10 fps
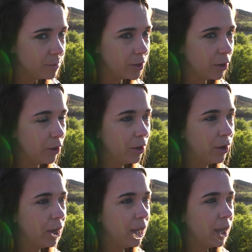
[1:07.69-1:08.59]
So
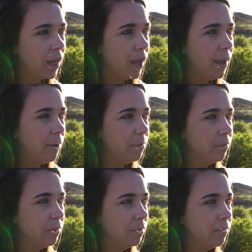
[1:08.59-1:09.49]

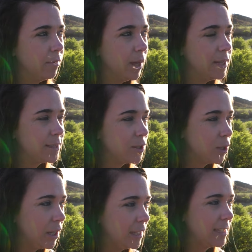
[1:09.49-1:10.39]
um, it's
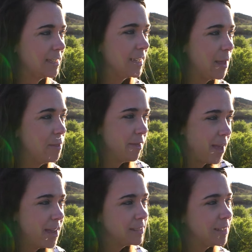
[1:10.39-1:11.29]
still like the same
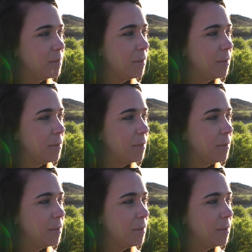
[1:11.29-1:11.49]
thing as an